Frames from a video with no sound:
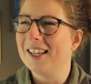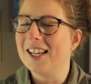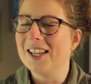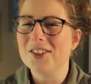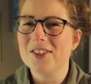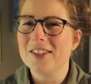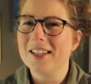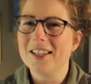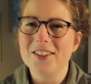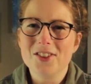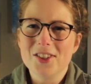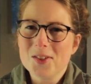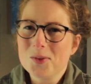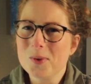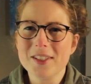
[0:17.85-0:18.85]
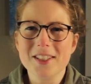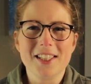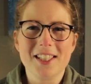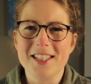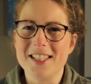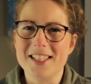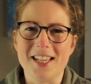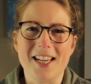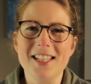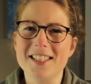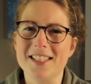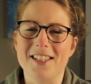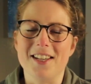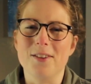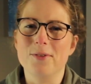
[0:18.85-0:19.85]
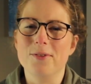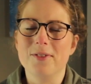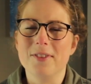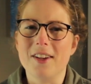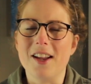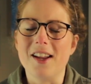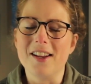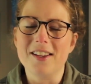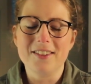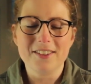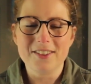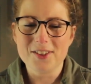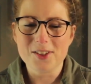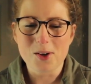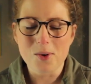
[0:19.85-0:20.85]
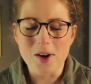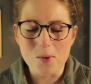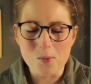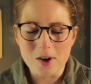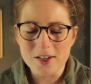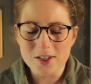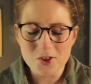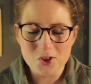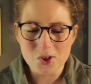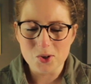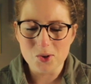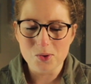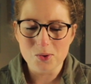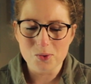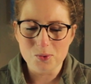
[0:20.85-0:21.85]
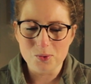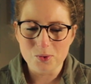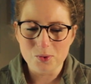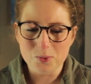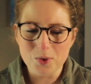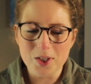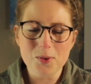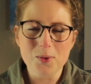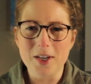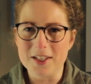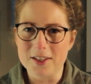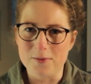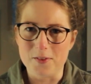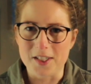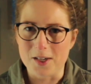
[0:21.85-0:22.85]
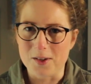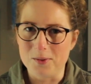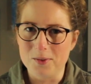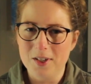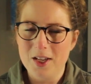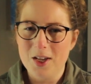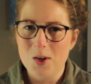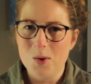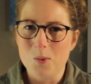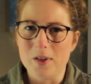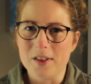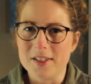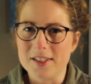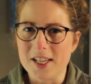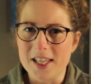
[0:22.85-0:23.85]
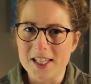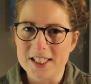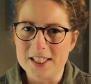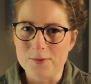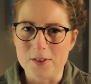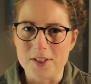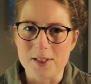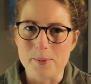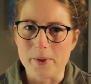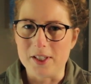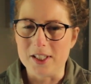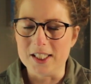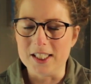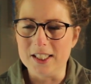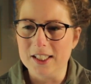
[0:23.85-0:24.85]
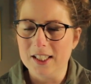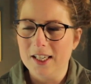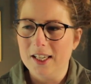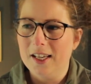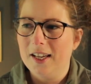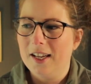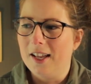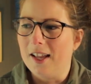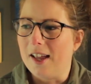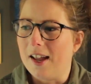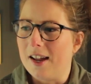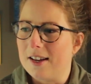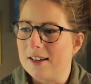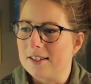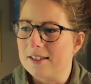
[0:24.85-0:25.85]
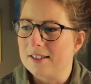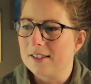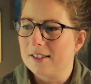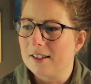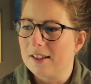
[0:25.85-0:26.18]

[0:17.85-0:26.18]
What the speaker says: It just wasn't concise enough. So I wanted to recreate the video with a slightly different spin on it. And